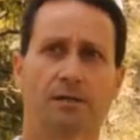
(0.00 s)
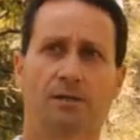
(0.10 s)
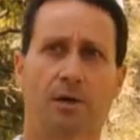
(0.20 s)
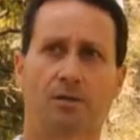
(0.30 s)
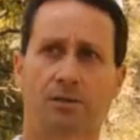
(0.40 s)

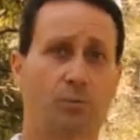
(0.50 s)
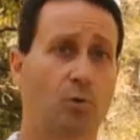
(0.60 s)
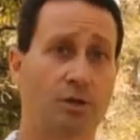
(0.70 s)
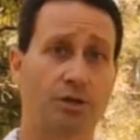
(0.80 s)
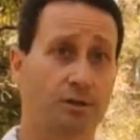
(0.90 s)

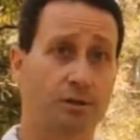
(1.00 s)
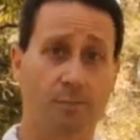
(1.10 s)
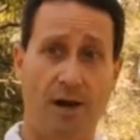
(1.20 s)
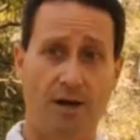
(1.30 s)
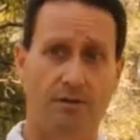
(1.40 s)
some
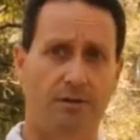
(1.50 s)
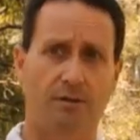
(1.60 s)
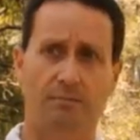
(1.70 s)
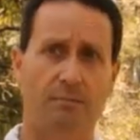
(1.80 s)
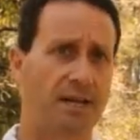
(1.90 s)
questions about
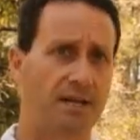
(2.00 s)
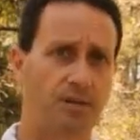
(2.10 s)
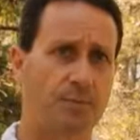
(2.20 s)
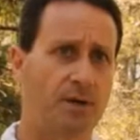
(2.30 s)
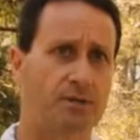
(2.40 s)
the
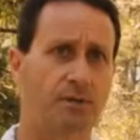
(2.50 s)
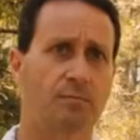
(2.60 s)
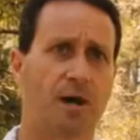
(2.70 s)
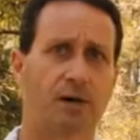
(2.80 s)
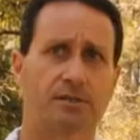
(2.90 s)

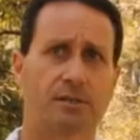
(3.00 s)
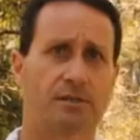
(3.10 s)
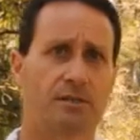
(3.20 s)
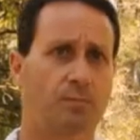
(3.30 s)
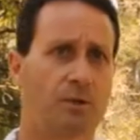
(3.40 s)
management, about
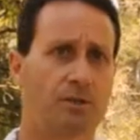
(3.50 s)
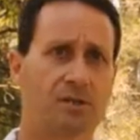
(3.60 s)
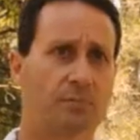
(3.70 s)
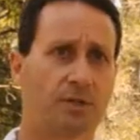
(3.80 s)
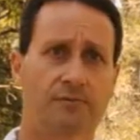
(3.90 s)
its
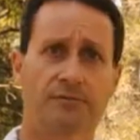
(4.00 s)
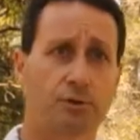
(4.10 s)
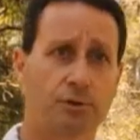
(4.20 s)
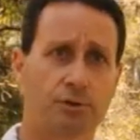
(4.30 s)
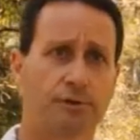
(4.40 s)
possible
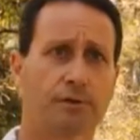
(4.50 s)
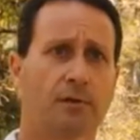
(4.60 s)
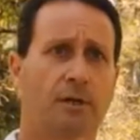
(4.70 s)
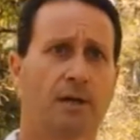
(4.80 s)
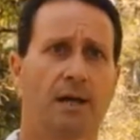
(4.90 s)
future,
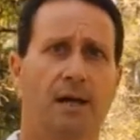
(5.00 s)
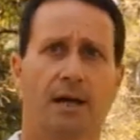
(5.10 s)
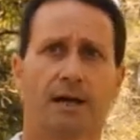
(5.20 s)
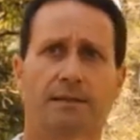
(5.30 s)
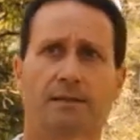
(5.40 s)

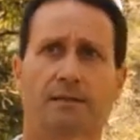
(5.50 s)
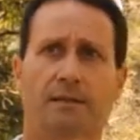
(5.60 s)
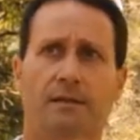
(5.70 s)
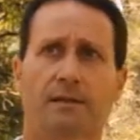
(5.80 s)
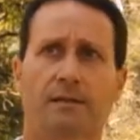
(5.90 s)
and
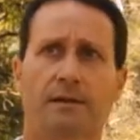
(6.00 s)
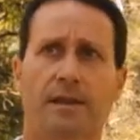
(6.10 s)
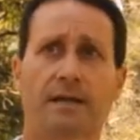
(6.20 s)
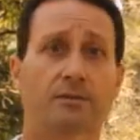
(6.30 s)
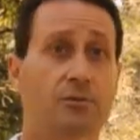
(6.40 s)

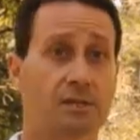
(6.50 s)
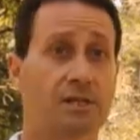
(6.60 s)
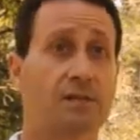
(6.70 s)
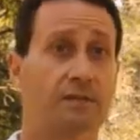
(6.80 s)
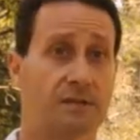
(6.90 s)
then to
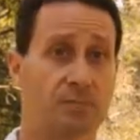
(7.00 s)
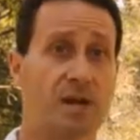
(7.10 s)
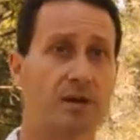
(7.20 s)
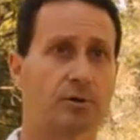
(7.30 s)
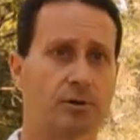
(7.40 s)
see if it
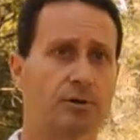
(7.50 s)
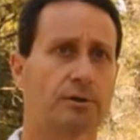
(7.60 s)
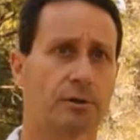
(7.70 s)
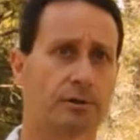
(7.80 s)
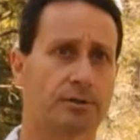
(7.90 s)
may
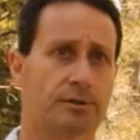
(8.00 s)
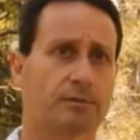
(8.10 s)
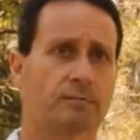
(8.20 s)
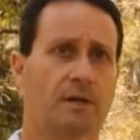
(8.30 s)
occur or not.